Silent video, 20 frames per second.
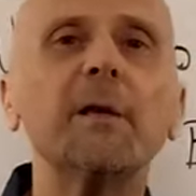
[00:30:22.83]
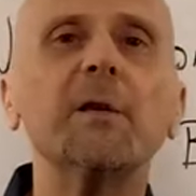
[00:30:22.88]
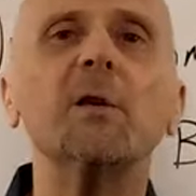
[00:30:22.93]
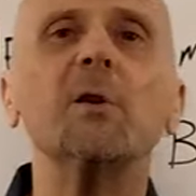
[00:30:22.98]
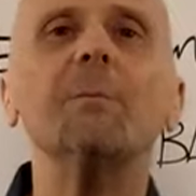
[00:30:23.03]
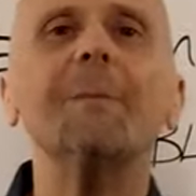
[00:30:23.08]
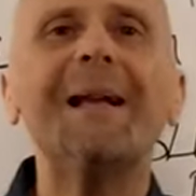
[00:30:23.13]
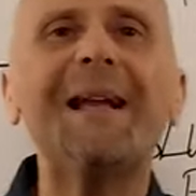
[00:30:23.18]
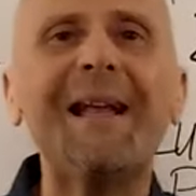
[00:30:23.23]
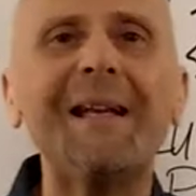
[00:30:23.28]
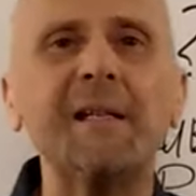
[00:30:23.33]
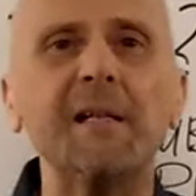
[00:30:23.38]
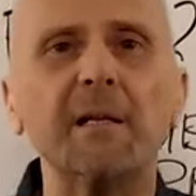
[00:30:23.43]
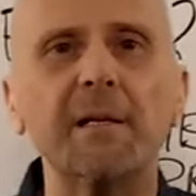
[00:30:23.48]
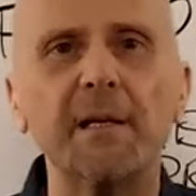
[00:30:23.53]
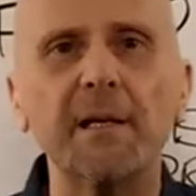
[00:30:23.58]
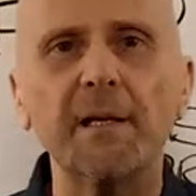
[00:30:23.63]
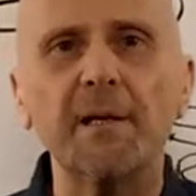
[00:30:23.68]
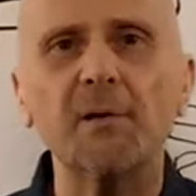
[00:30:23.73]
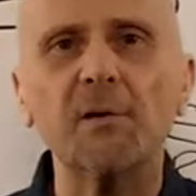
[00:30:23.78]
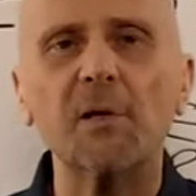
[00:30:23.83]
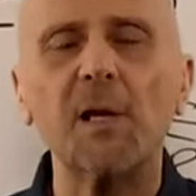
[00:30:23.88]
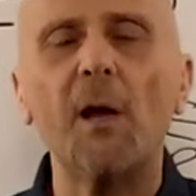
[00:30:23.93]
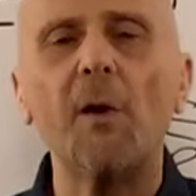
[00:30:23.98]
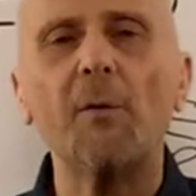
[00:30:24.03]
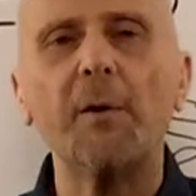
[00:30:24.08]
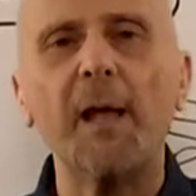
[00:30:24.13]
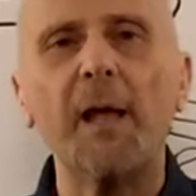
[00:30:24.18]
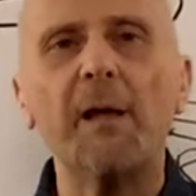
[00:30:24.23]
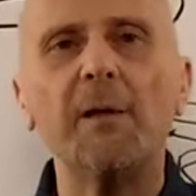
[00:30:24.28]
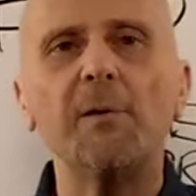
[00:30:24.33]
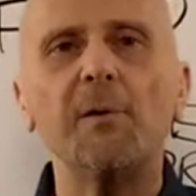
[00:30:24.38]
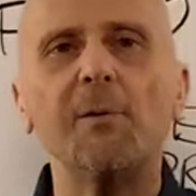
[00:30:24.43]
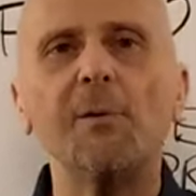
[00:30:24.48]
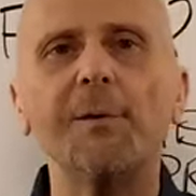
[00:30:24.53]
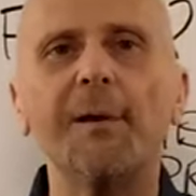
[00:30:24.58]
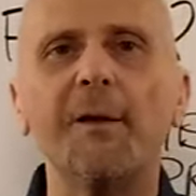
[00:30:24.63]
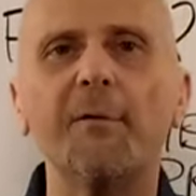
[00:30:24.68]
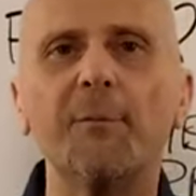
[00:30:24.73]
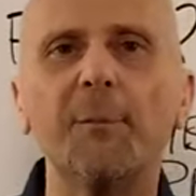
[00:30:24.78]
the human entity to say, okay,
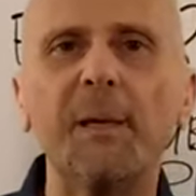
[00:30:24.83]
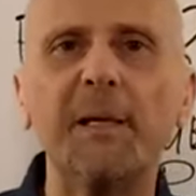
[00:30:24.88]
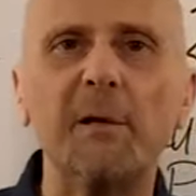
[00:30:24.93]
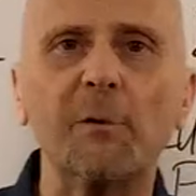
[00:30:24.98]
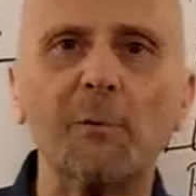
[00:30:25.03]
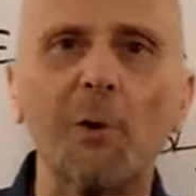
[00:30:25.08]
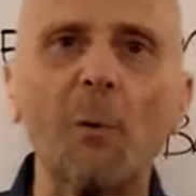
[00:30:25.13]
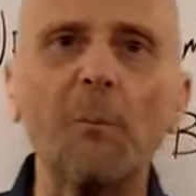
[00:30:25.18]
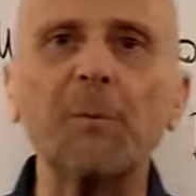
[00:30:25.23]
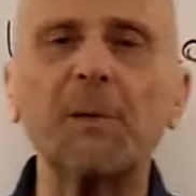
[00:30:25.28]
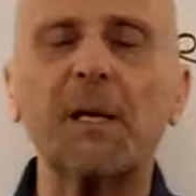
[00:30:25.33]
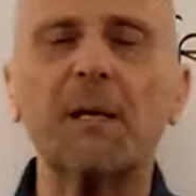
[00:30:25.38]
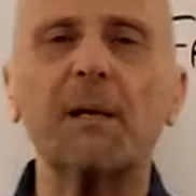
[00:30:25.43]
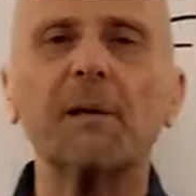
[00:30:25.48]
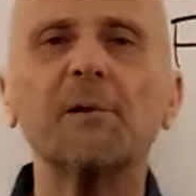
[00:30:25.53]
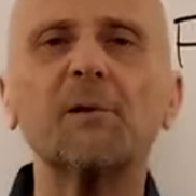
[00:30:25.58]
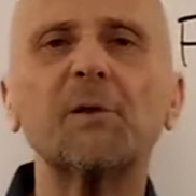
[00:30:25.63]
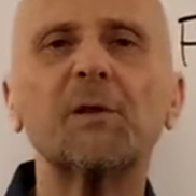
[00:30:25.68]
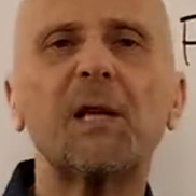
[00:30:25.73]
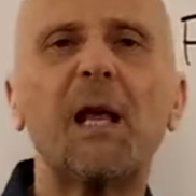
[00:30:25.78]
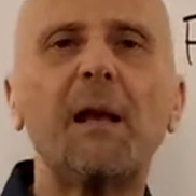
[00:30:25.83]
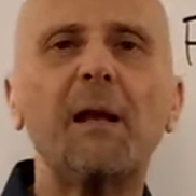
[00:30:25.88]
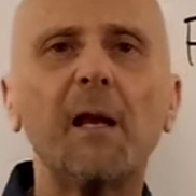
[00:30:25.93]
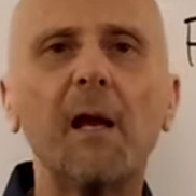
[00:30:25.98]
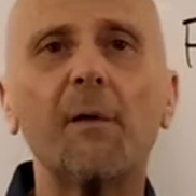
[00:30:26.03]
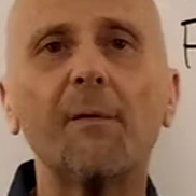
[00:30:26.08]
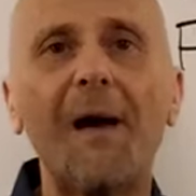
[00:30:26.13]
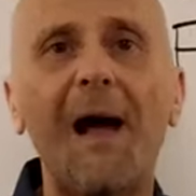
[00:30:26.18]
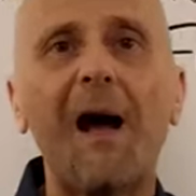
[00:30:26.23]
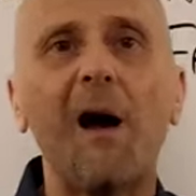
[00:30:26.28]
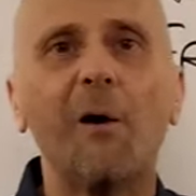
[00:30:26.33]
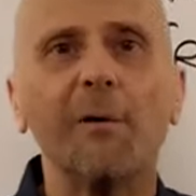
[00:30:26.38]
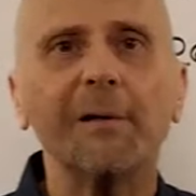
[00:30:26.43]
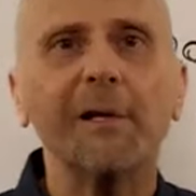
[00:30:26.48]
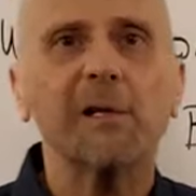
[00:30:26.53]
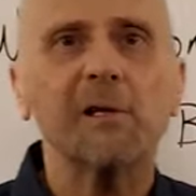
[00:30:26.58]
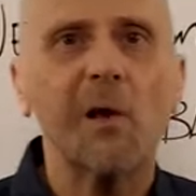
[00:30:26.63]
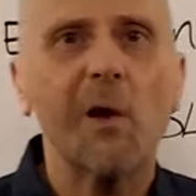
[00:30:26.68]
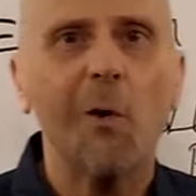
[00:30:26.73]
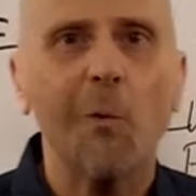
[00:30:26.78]
you give me the ropes and understanding of how
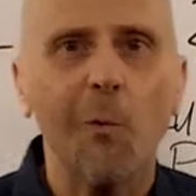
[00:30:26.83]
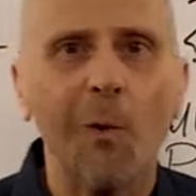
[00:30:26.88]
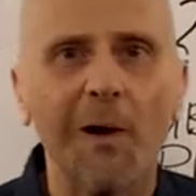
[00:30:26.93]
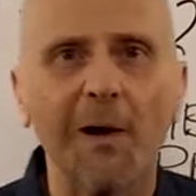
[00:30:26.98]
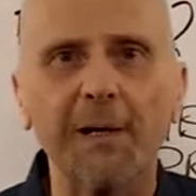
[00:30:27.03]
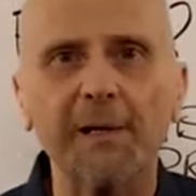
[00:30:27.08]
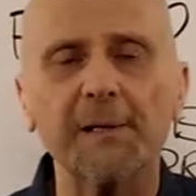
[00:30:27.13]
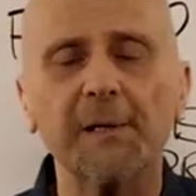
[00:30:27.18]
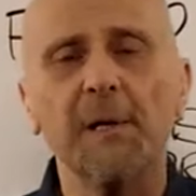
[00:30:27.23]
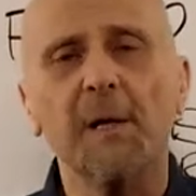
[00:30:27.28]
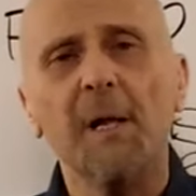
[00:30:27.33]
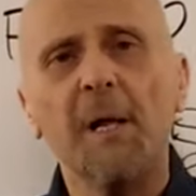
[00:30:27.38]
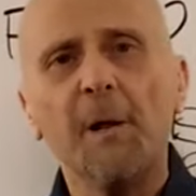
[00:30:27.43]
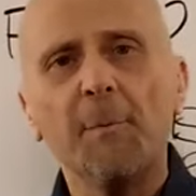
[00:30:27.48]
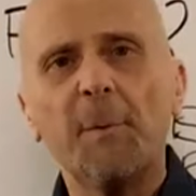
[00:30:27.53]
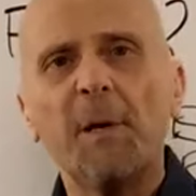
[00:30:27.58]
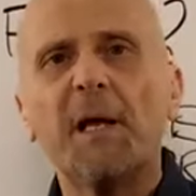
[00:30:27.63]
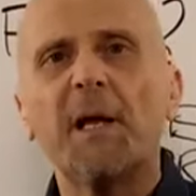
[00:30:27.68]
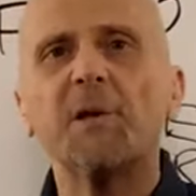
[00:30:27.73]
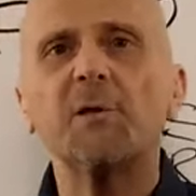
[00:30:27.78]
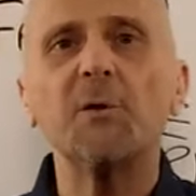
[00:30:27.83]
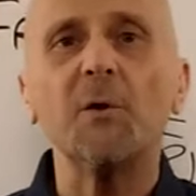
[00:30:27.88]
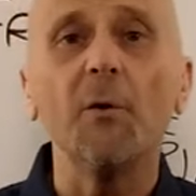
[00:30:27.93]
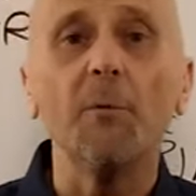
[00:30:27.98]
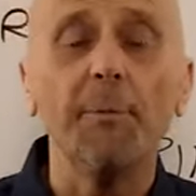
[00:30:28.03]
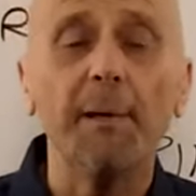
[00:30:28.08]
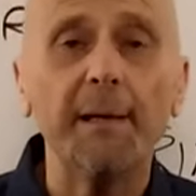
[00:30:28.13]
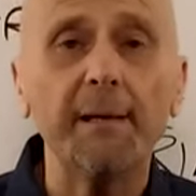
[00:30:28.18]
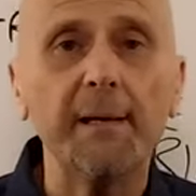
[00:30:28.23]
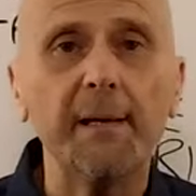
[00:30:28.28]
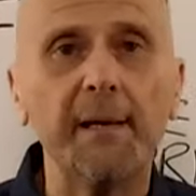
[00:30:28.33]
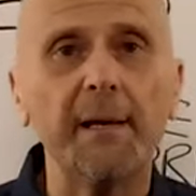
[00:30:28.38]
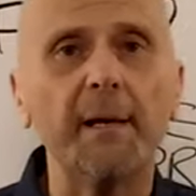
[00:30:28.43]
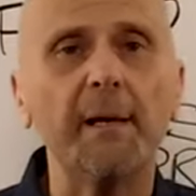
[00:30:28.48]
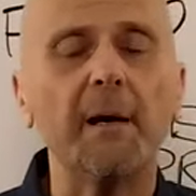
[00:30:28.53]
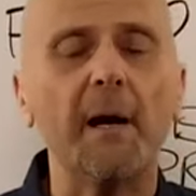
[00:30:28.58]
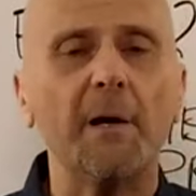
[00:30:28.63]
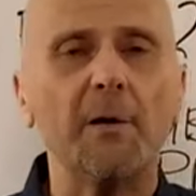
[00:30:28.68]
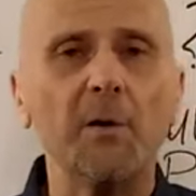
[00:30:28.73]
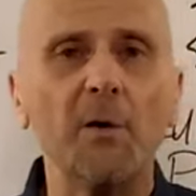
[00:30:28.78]
this all works because you've been
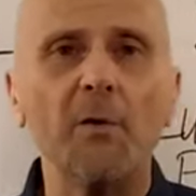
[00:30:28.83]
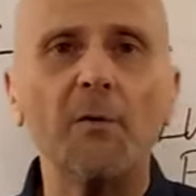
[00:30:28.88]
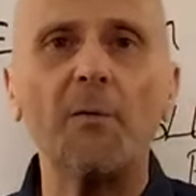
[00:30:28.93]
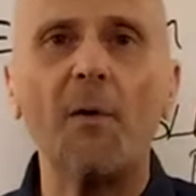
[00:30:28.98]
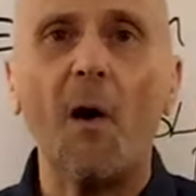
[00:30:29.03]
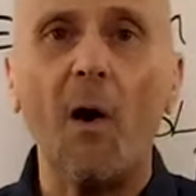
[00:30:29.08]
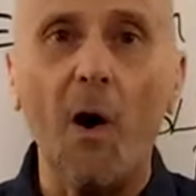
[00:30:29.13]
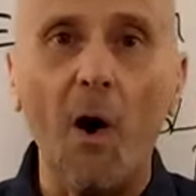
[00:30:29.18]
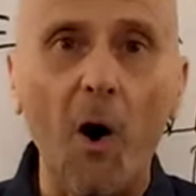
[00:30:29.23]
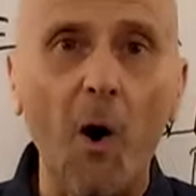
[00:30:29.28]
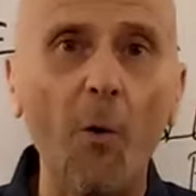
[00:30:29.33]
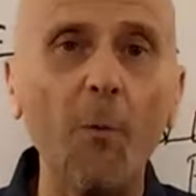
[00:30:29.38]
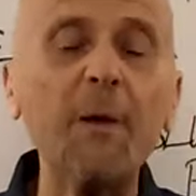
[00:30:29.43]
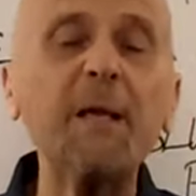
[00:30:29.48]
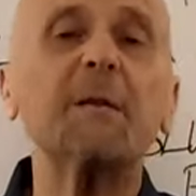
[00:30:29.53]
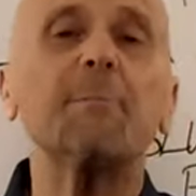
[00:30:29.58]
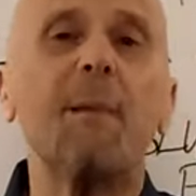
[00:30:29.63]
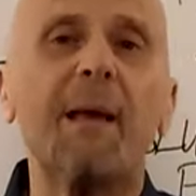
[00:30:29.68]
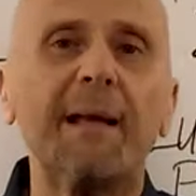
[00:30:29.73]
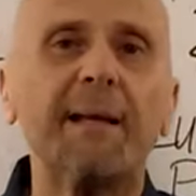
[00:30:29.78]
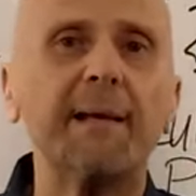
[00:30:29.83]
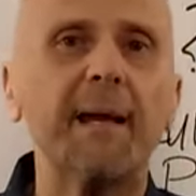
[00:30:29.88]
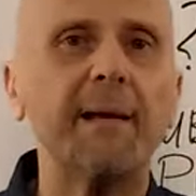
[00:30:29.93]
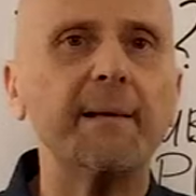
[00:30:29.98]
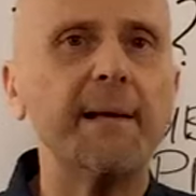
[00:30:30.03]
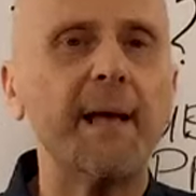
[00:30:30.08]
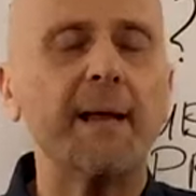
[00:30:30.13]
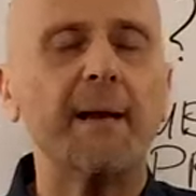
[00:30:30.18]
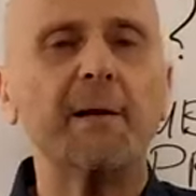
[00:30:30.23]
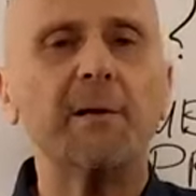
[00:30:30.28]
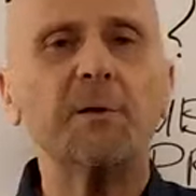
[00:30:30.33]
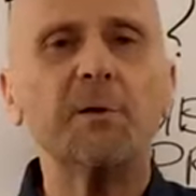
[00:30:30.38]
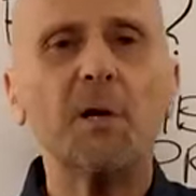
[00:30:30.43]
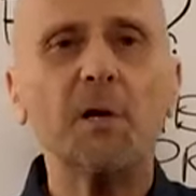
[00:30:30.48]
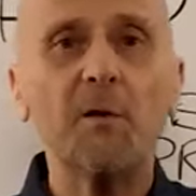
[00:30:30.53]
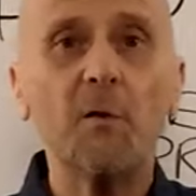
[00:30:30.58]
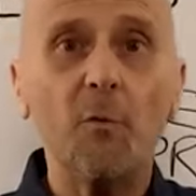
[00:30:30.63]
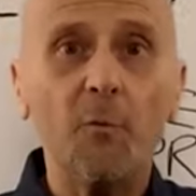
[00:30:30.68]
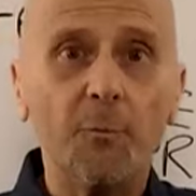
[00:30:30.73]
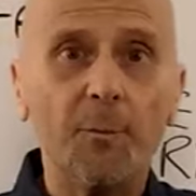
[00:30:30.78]
here and you've always maintained that
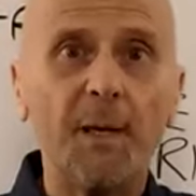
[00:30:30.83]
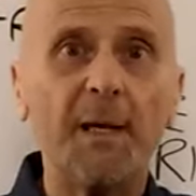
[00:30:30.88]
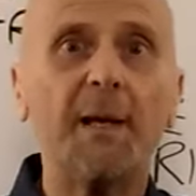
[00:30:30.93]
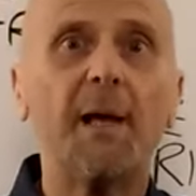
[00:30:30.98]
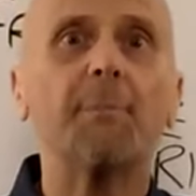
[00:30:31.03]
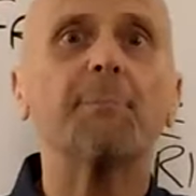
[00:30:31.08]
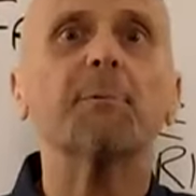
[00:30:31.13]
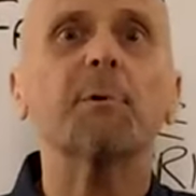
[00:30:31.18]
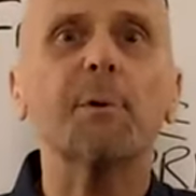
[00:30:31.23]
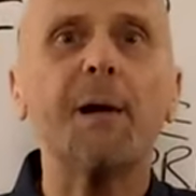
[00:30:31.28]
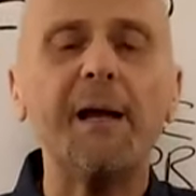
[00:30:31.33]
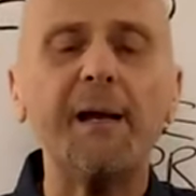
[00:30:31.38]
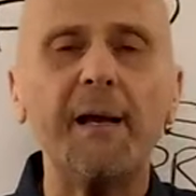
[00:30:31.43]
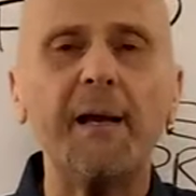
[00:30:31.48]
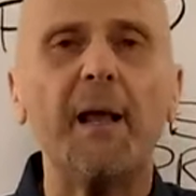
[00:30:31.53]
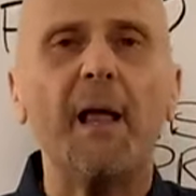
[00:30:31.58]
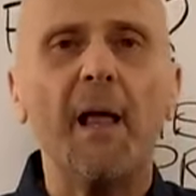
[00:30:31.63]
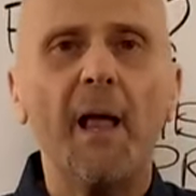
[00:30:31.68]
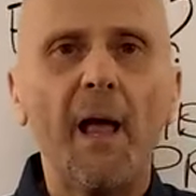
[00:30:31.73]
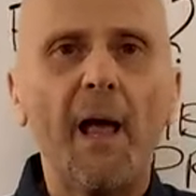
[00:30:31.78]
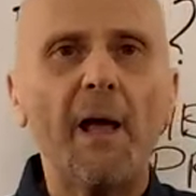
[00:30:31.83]
energy, you've been upgrading,